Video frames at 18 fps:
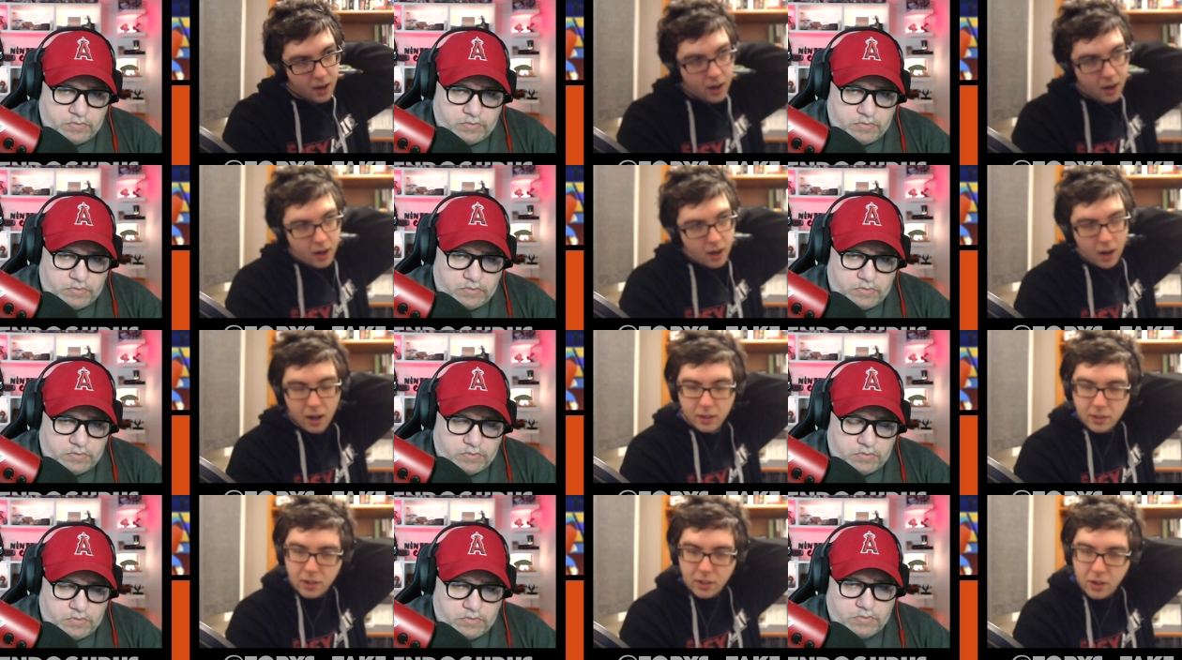Speaker 1: I
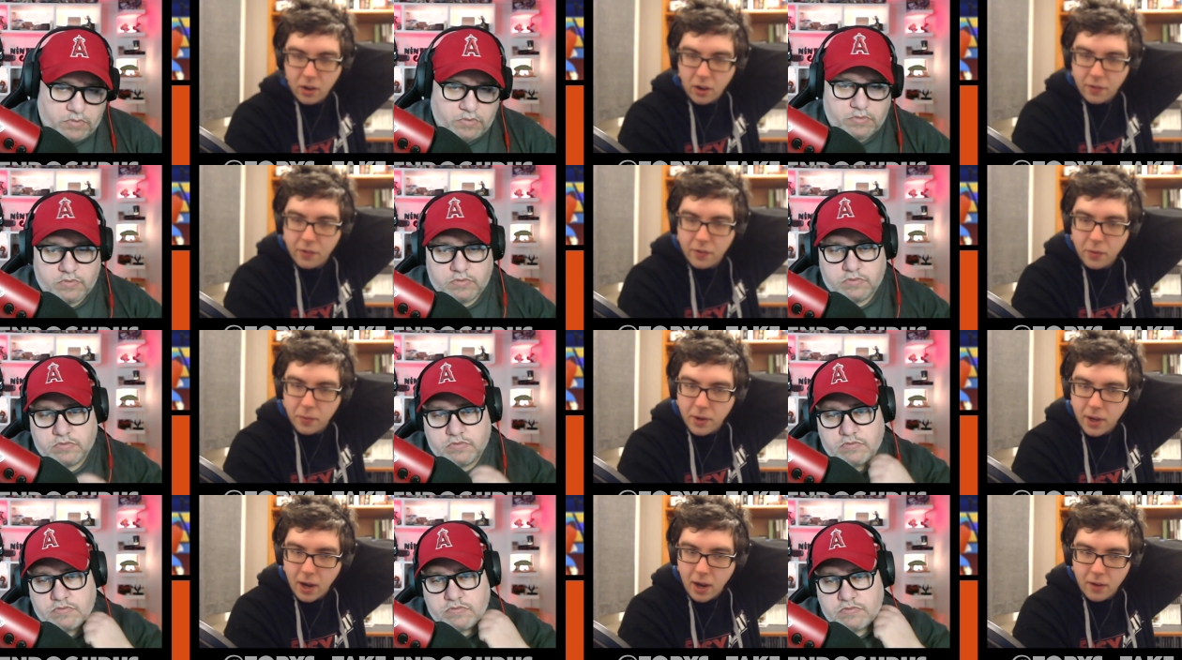don't know. I think we
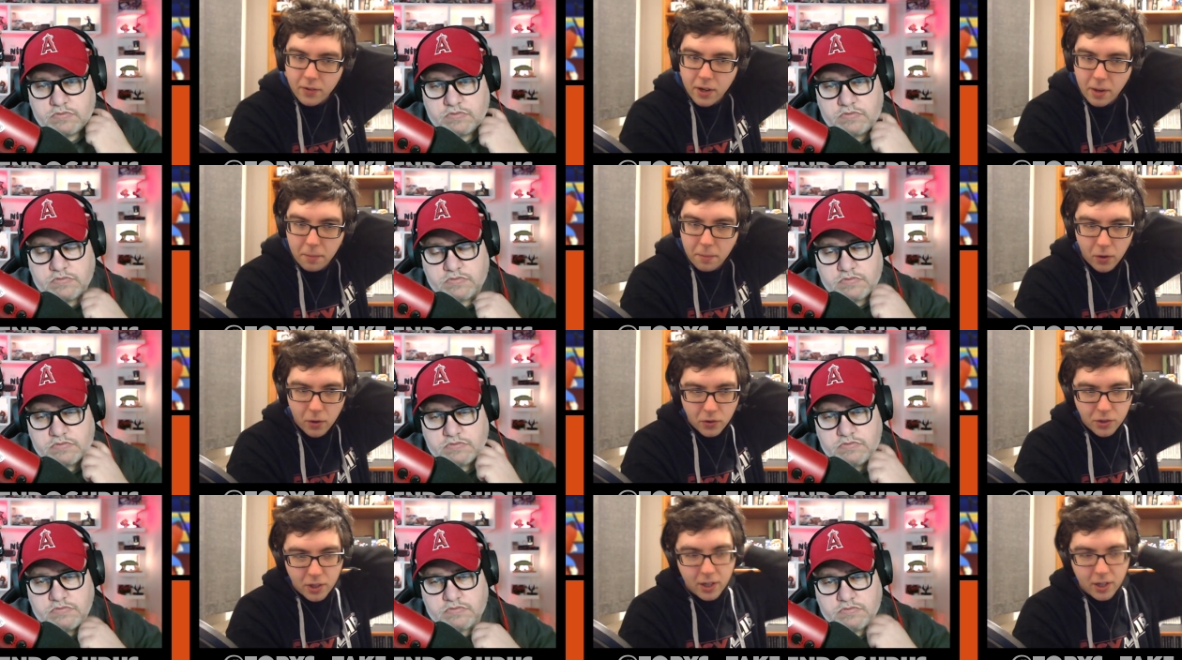covered it
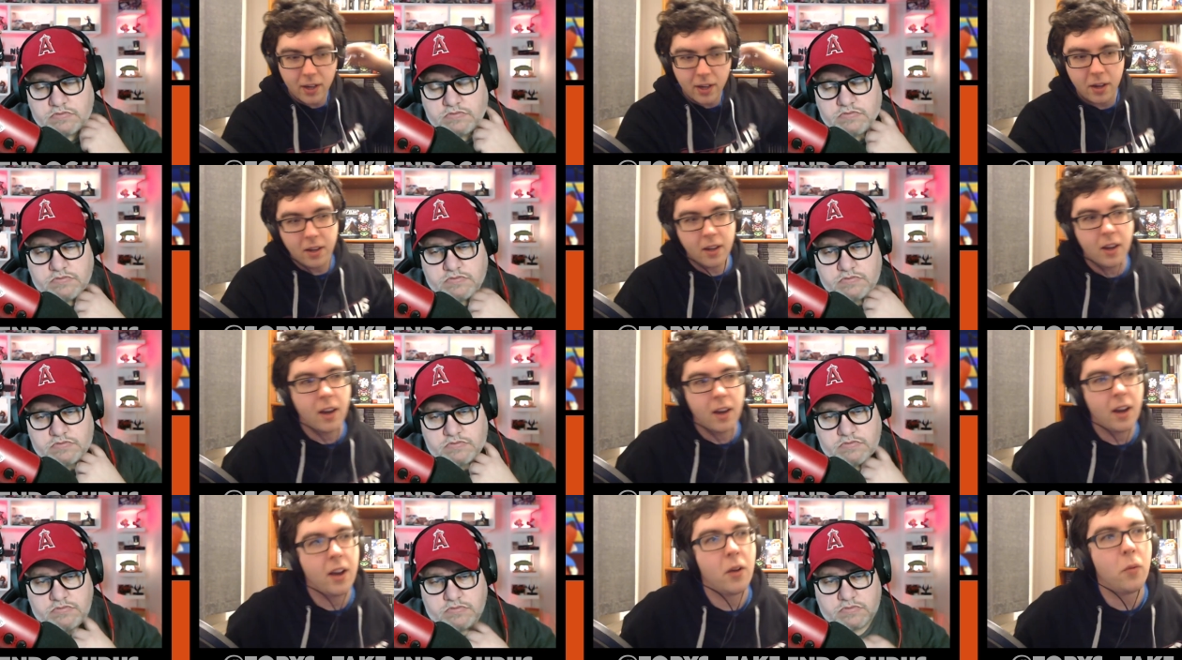mostly.
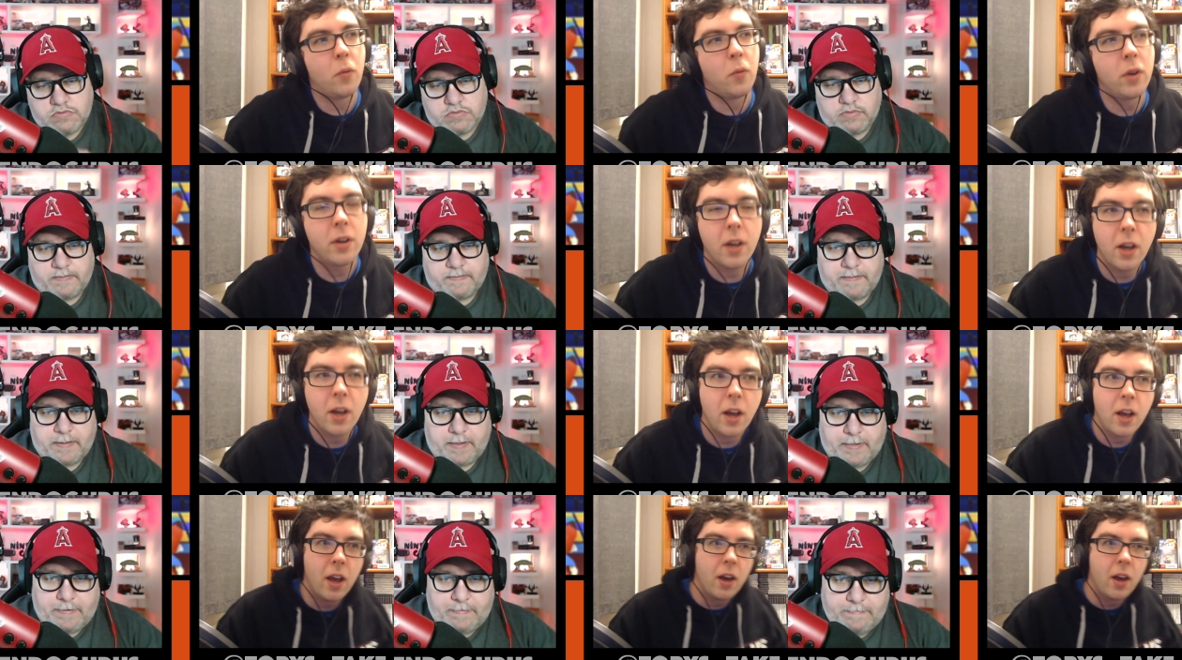What
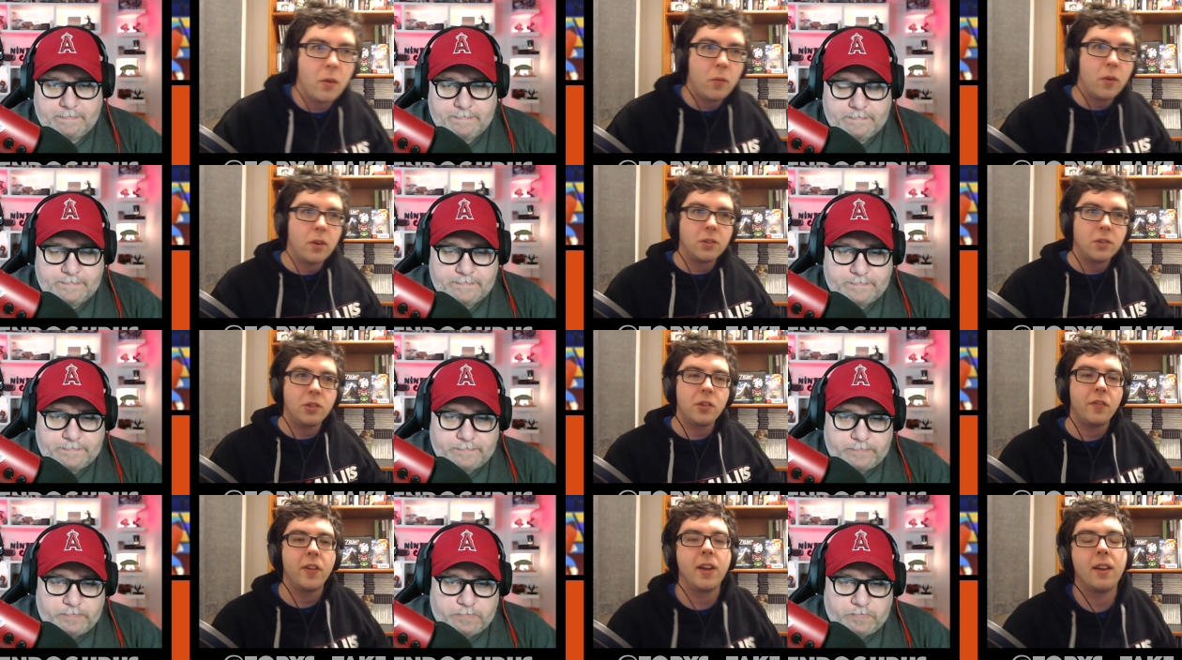do you
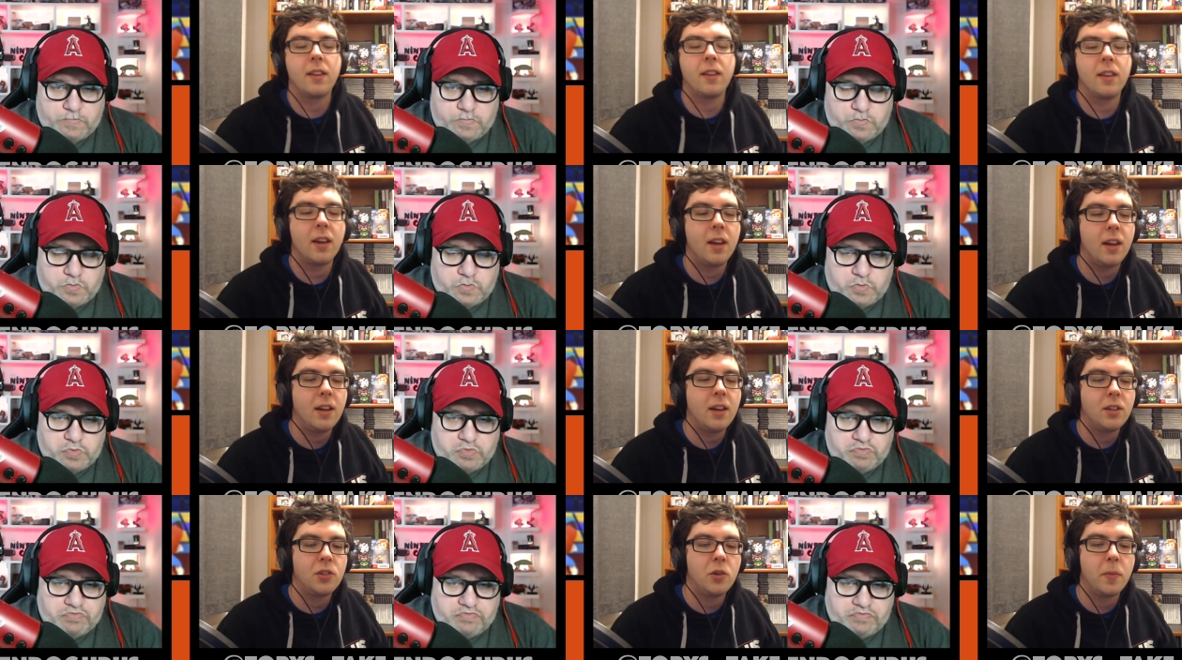think
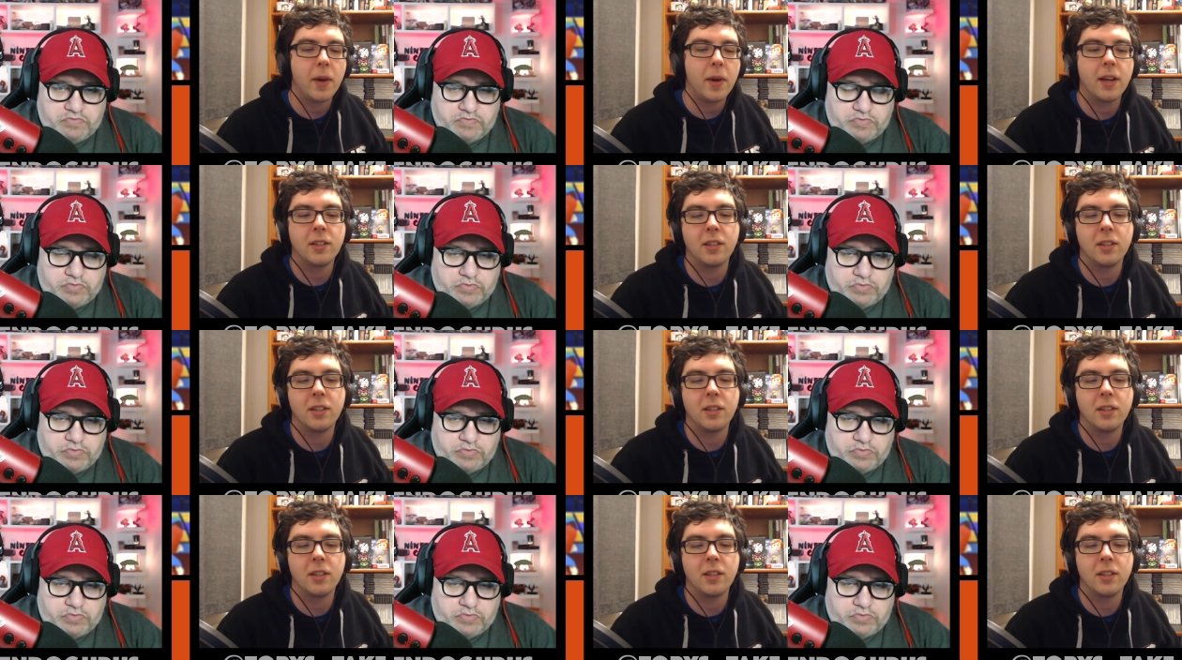they do best in